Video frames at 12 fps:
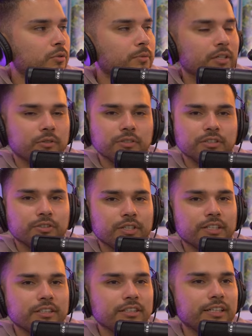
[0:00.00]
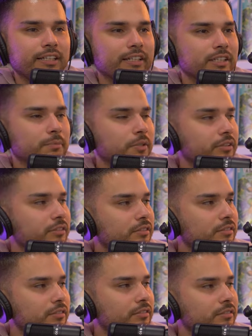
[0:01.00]
Omar Courtz trying to get that spot.
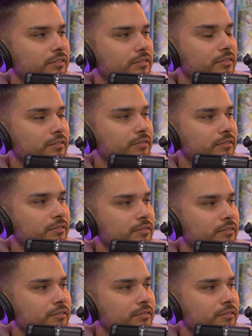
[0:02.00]
Yeah. But